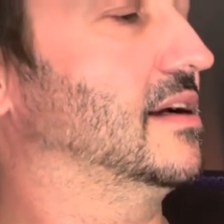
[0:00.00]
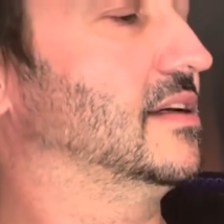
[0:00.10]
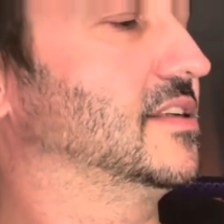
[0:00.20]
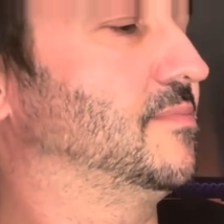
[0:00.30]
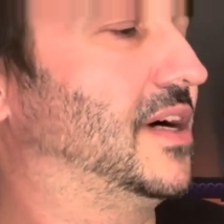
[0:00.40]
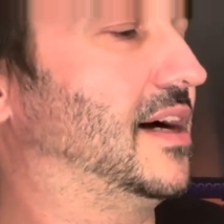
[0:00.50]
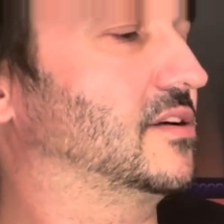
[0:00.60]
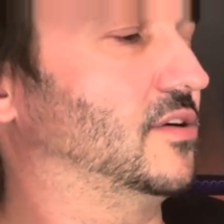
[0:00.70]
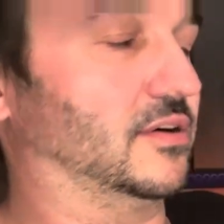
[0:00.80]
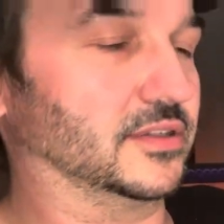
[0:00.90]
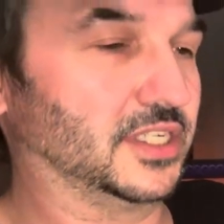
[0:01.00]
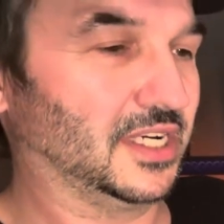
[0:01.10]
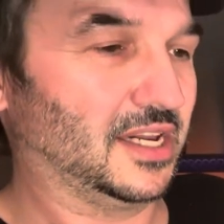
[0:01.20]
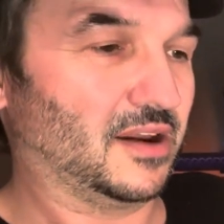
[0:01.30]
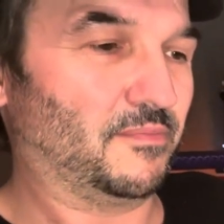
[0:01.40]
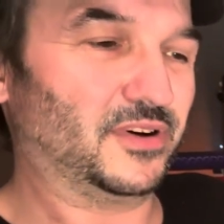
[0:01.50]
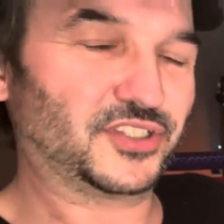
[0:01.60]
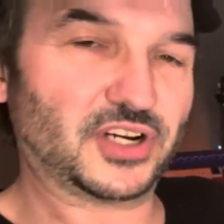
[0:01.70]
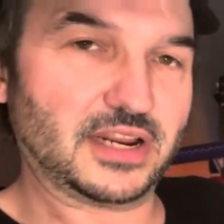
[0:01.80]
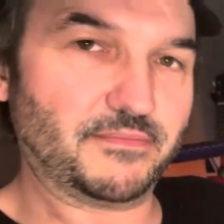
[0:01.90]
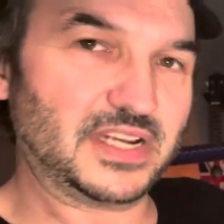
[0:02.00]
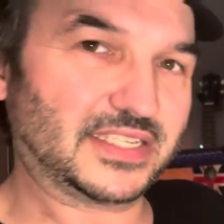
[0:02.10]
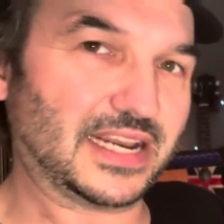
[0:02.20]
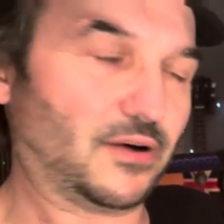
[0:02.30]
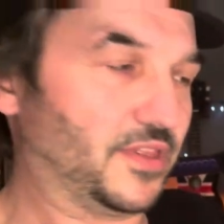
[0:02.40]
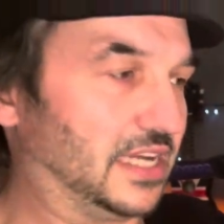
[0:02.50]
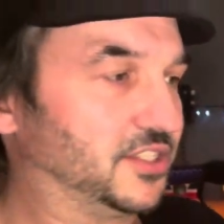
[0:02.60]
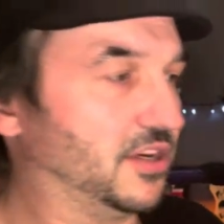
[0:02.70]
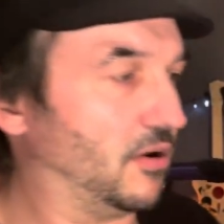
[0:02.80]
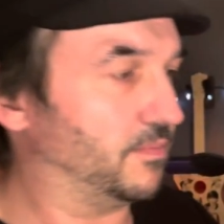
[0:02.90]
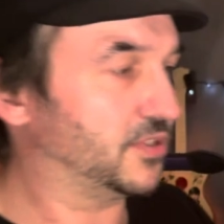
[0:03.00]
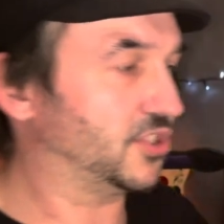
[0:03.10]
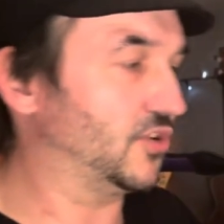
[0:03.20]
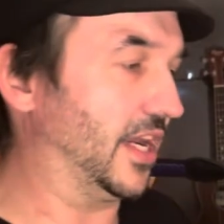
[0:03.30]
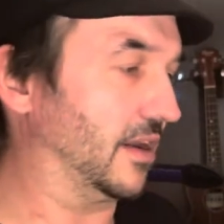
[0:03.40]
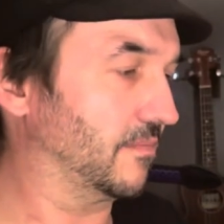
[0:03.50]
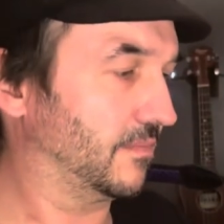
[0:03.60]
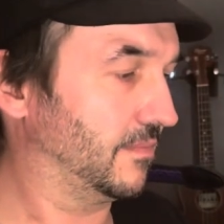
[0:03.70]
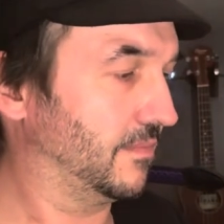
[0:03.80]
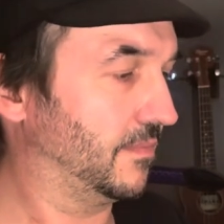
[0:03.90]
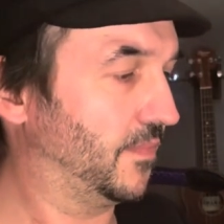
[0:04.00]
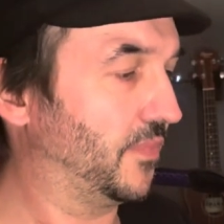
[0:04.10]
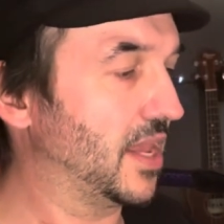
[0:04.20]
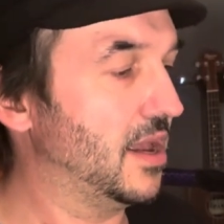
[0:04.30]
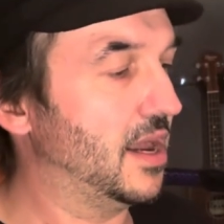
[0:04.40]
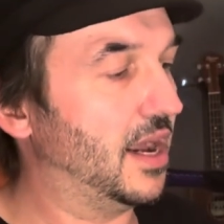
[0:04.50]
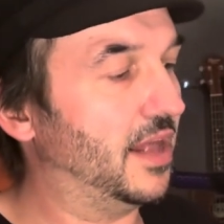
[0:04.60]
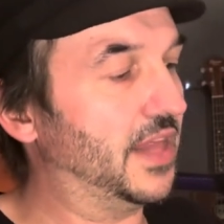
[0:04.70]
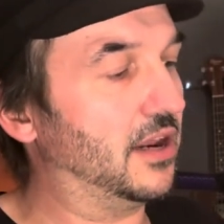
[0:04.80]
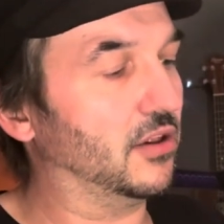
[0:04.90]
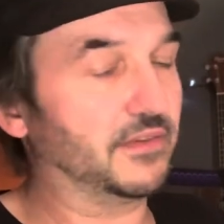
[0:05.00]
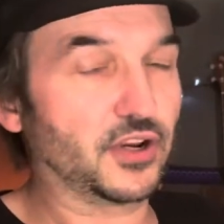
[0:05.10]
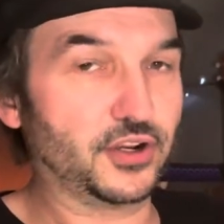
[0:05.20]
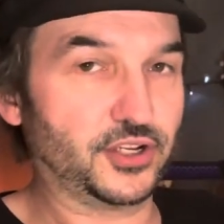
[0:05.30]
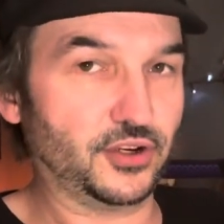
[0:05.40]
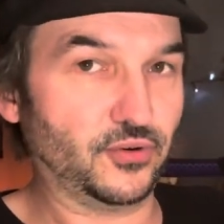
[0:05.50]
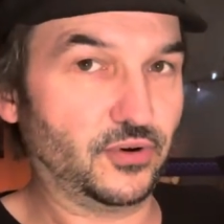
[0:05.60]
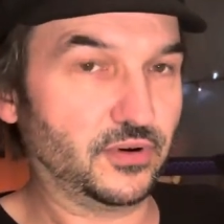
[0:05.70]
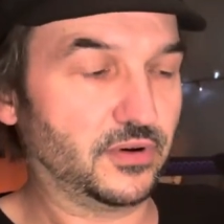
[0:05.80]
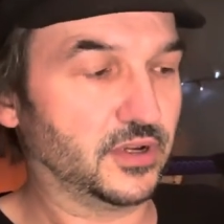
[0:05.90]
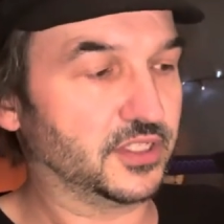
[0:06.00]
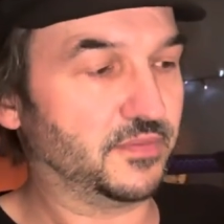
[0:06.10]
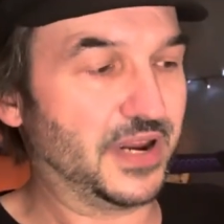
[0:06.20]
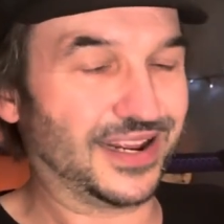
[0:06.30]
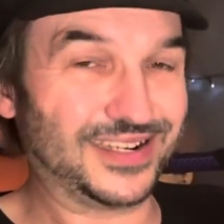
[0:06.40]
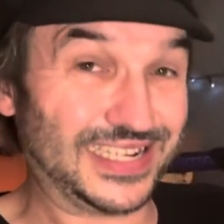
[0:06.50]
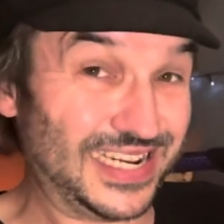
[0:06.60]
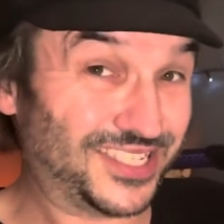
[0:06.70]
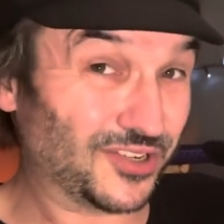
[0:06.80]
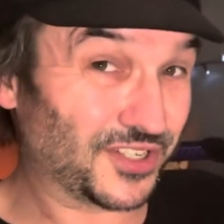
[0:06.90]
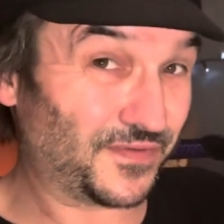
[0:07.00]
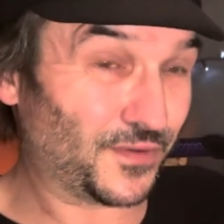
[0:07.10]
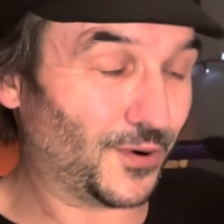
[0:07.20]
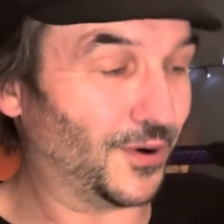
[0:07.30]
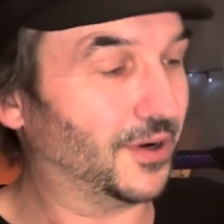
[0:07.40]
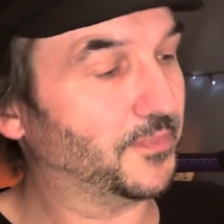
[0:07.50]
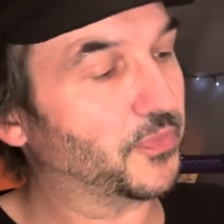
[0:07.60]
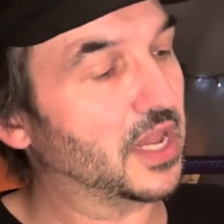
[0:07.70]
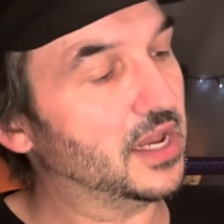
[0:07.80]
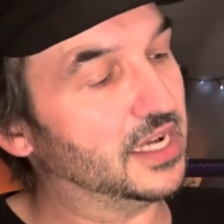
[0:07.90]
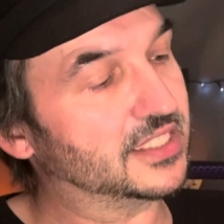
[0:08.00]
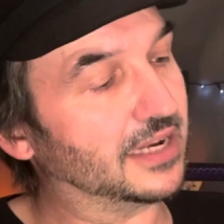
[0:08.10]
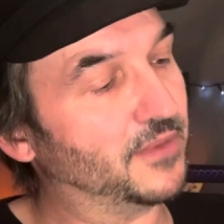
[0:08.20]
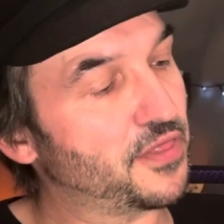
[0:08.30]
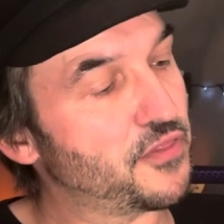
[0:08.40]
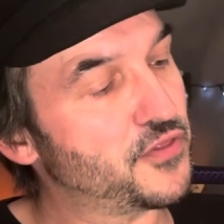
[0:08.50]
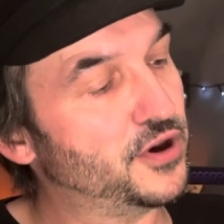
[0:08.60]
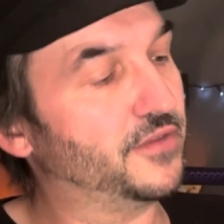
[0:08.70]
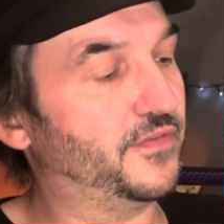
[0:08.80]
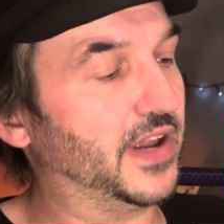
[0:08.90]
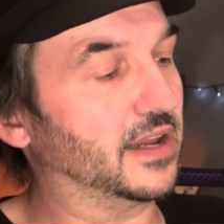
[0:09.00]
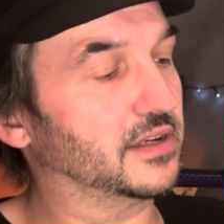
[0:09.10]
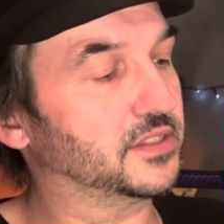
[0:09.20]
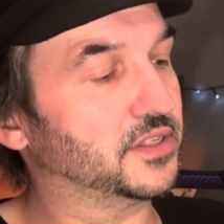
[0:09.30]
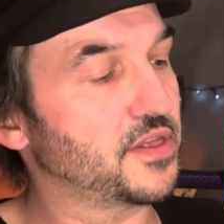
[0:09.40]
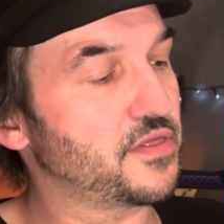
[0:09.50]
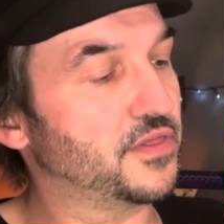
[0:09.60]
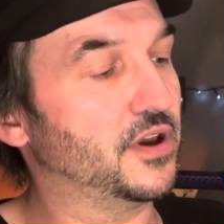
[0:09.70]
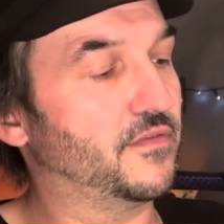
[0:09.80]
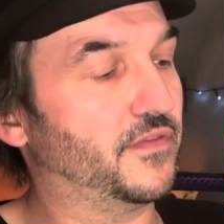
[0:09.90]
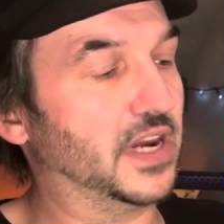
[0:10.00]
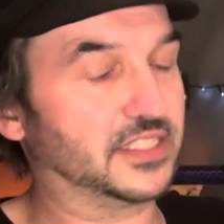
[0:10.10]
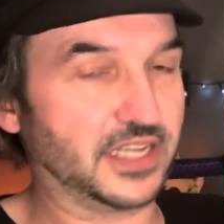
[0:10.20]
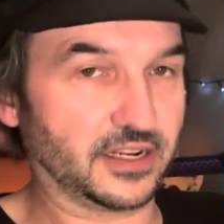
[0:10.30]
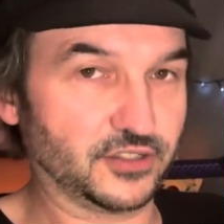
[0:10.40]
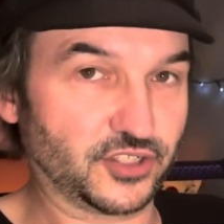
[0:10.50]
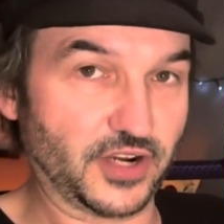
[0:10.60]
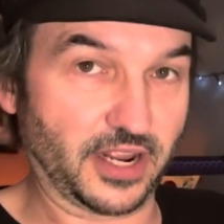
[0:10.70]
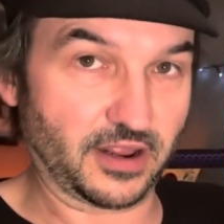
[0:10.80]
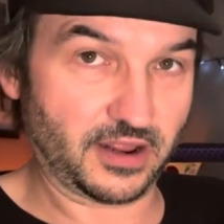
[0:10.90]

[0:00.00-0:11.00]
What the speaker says: as a bar chord, but try and miss out that top string. And then all I've got to do to make a D sus4 is add my 3rd finger to the 3rd fret, 2nd string.